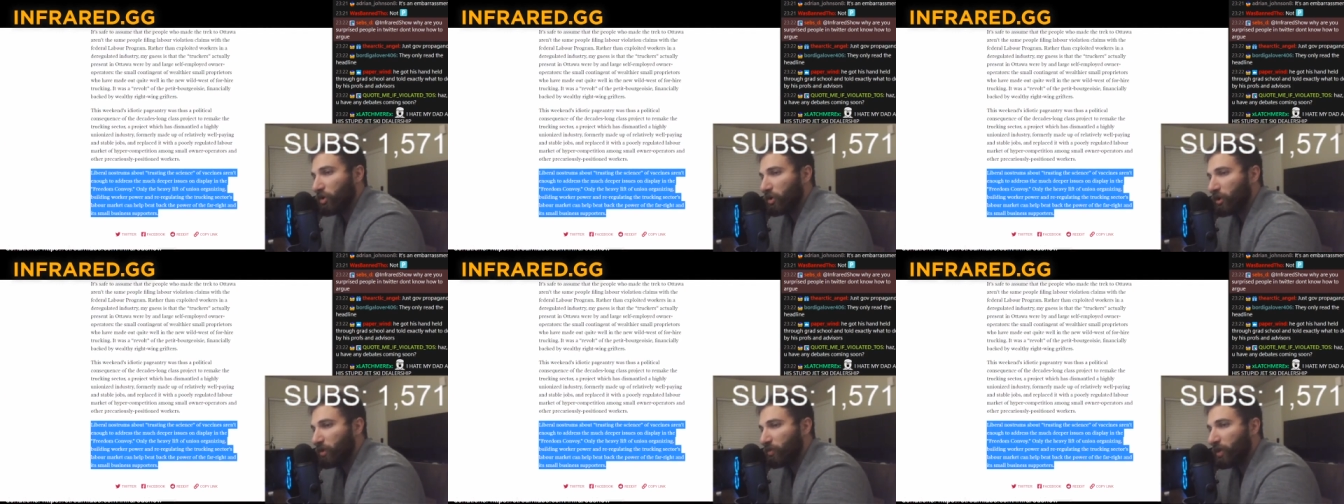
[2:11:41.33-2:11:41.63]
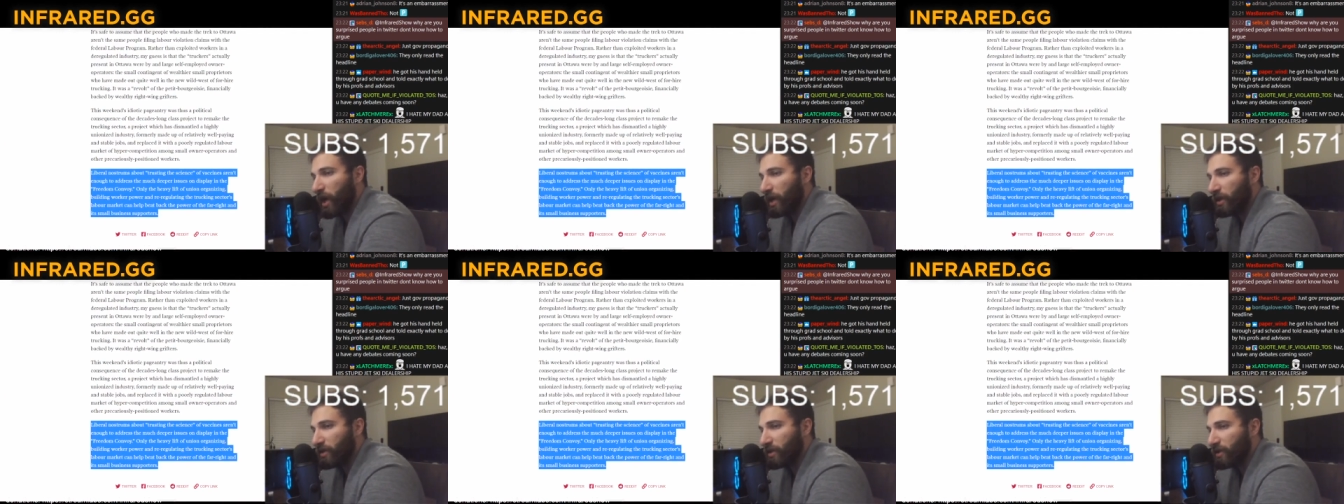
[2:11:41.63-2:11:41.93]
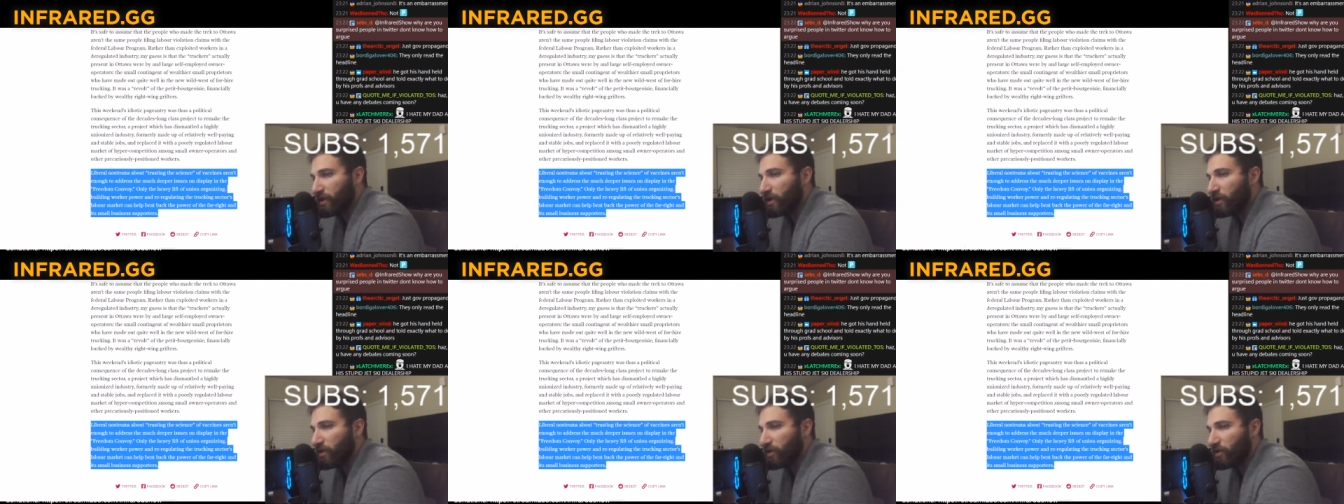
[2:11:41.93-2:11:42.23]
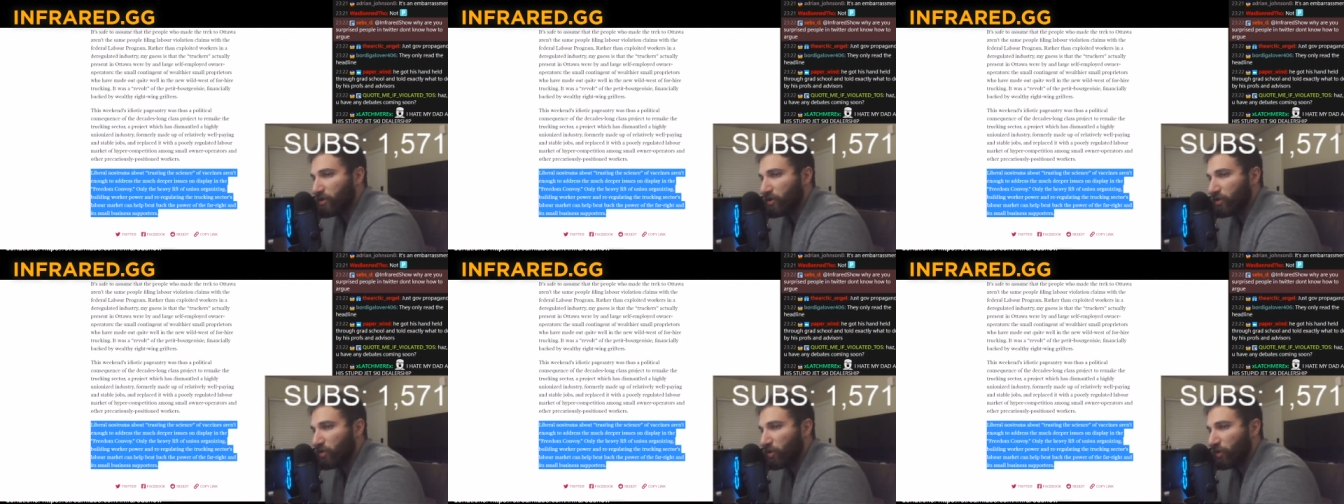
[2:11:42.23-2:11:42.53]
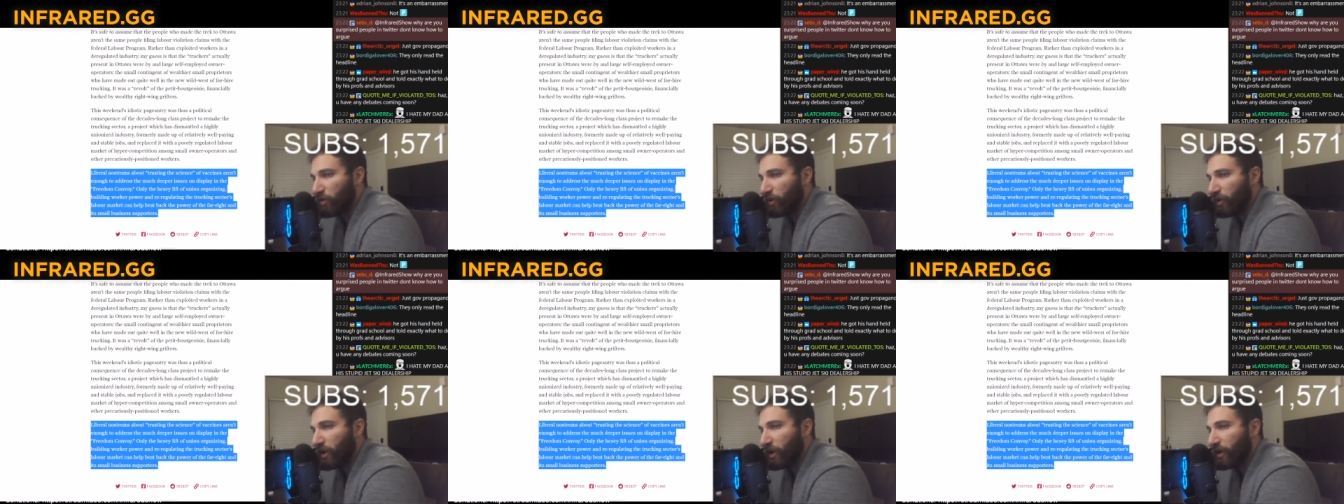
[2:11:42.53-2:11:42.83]
the panacea to this whole
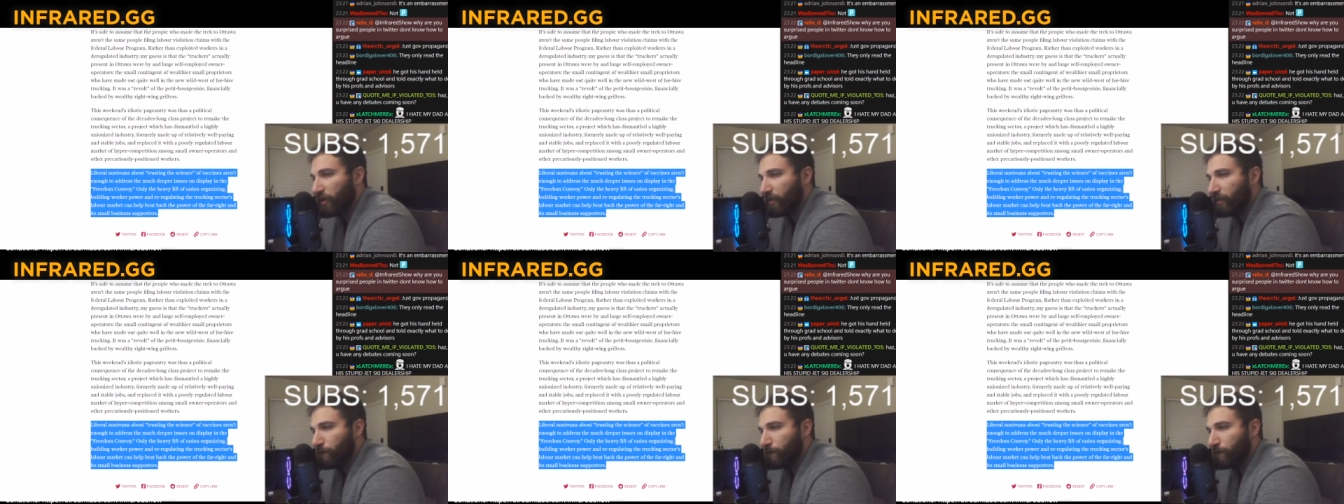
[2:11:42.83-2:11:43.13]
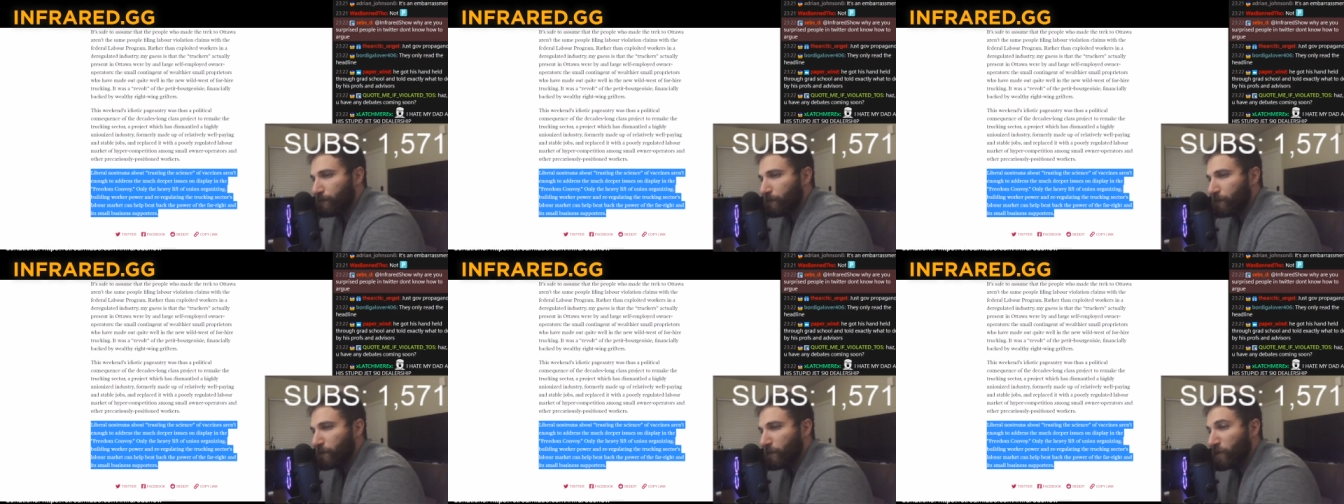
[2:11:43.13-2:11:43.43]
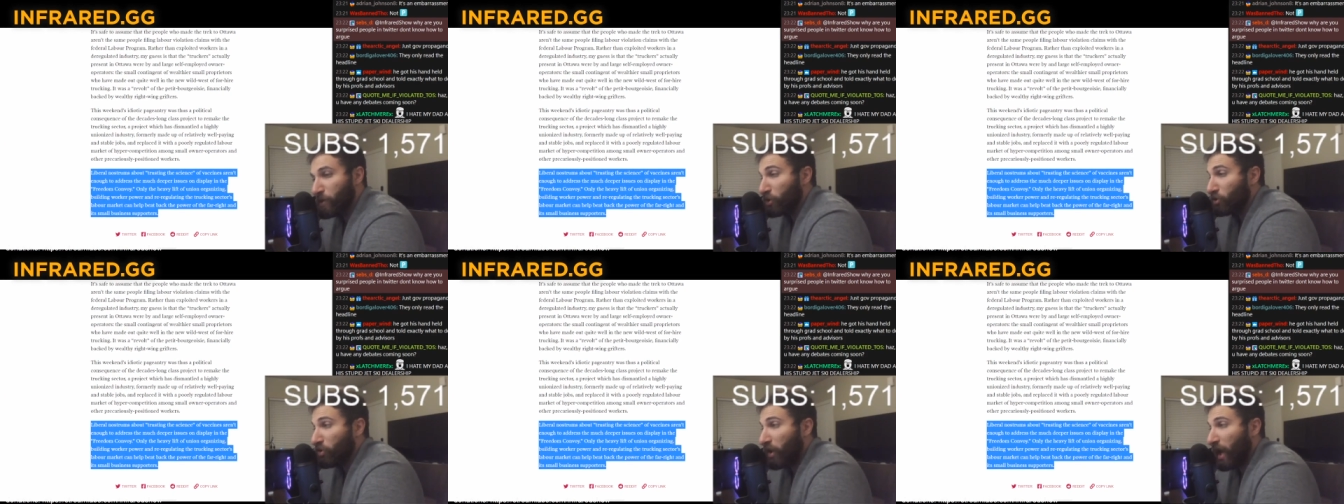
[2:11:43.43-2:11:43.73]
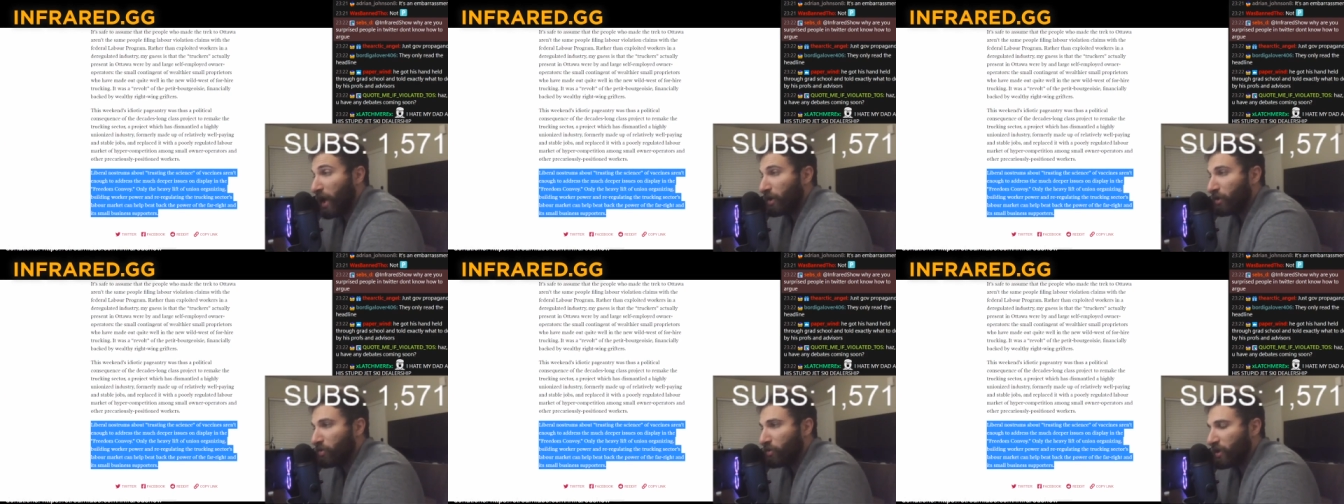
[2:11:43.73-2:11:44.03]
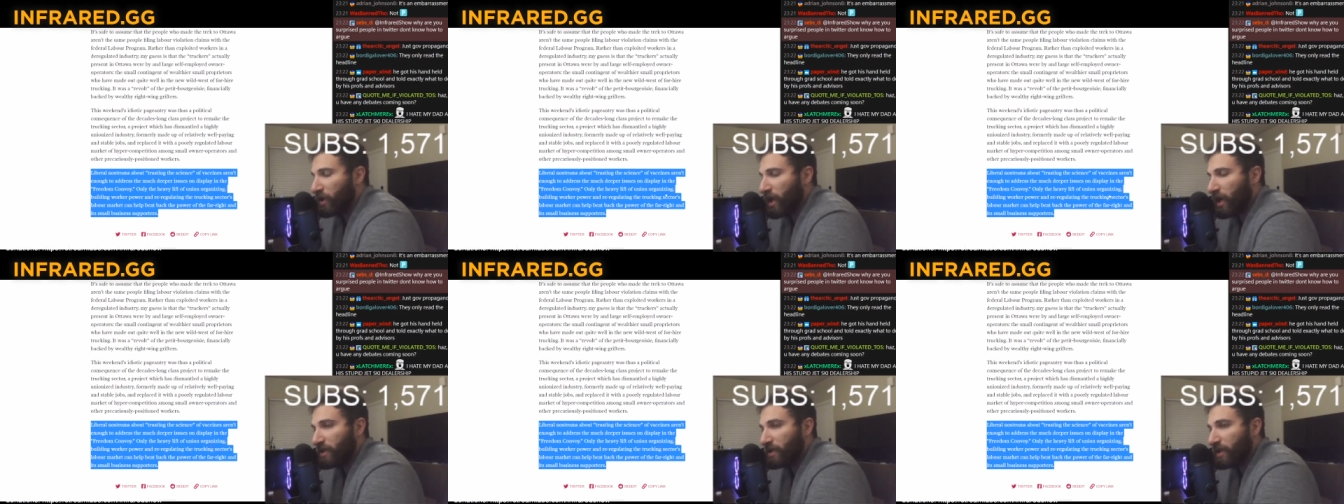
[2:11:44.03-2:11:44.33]
thing. You tried
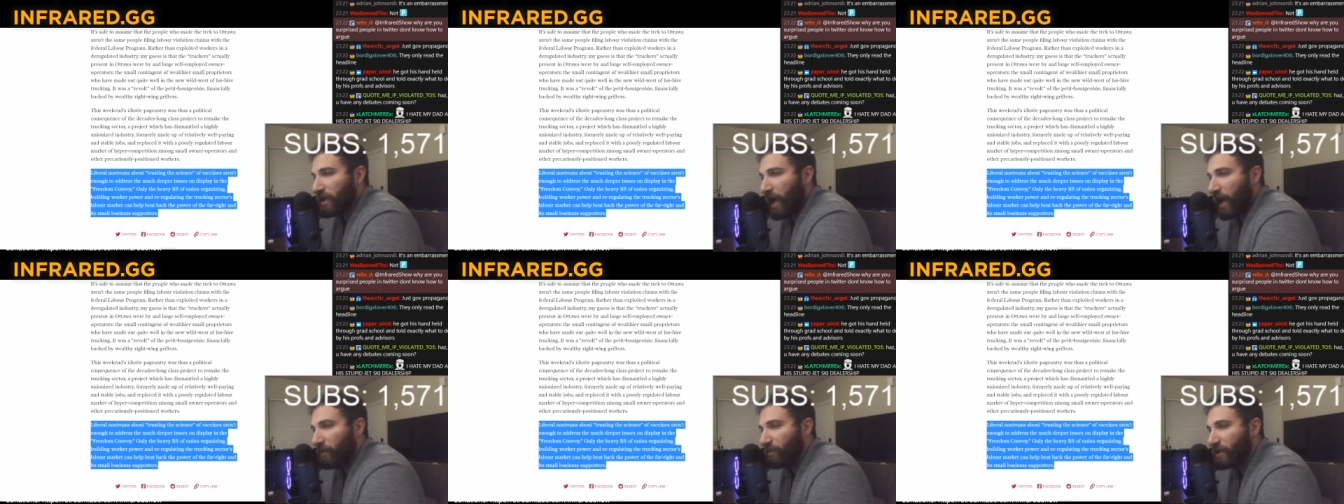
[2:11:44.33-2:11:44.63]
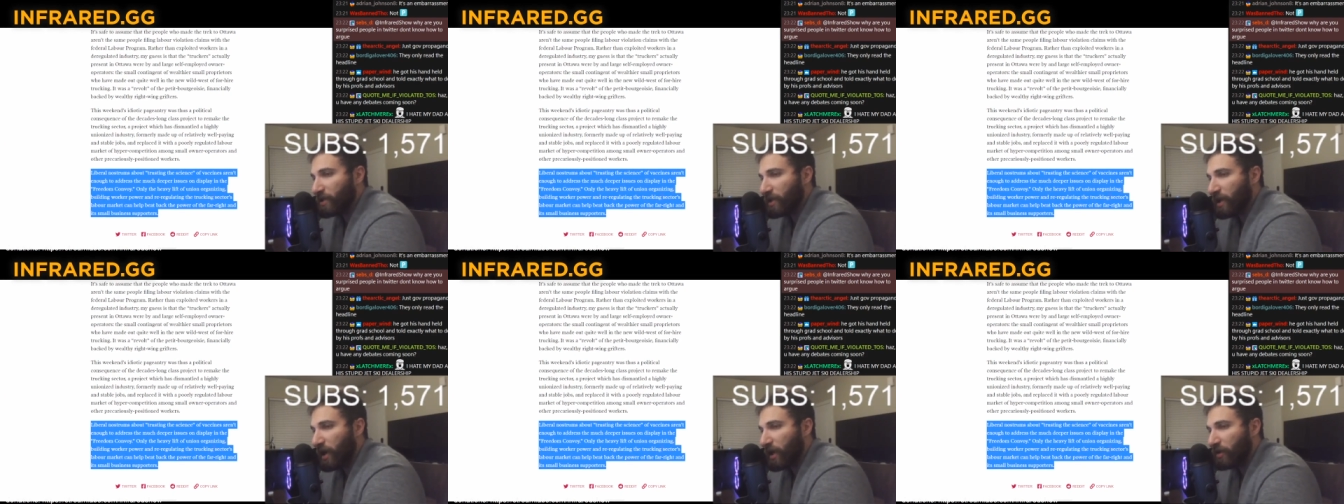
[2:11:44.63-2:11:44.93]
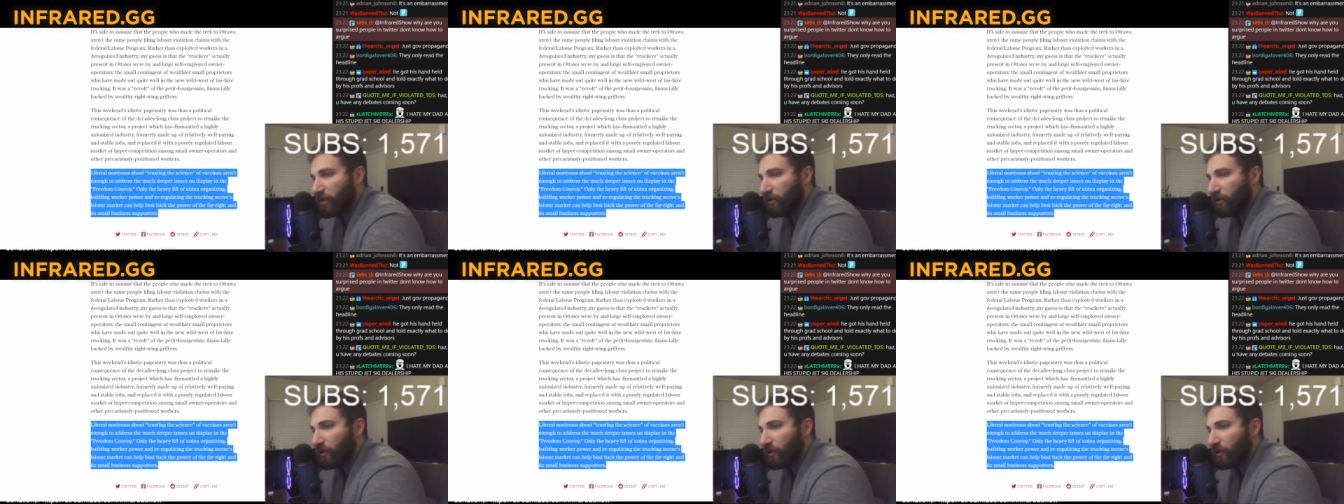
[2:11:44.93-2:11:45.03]
unionizing Amazon,